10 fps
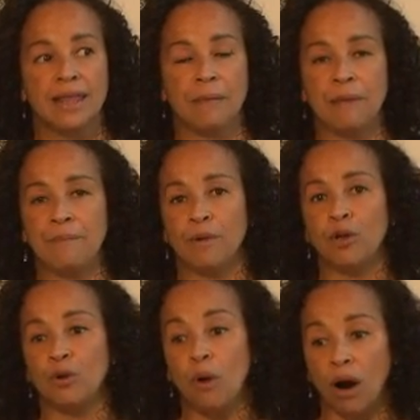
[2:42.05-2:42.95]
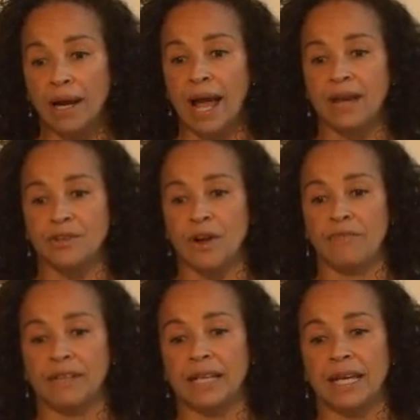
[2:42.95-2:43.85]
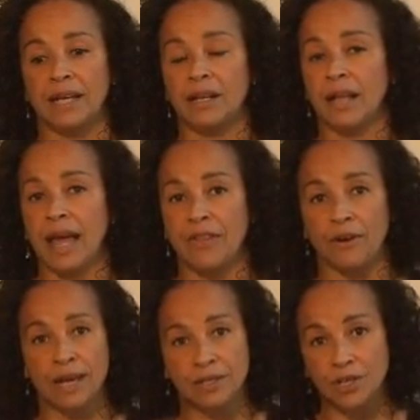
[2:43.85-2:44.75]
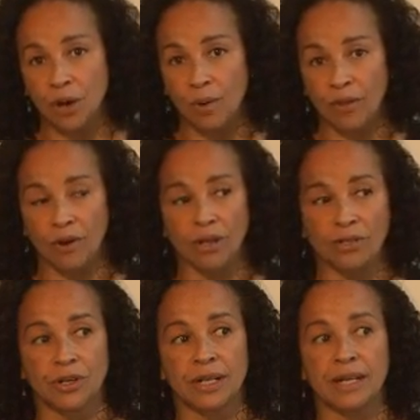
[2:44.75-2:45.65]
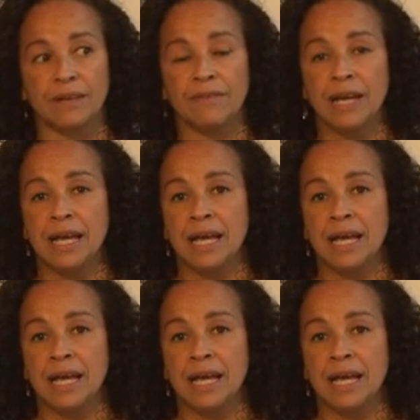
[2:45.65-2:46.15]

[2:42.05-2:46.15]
that people who are catastrophically ill and there is no other alternative,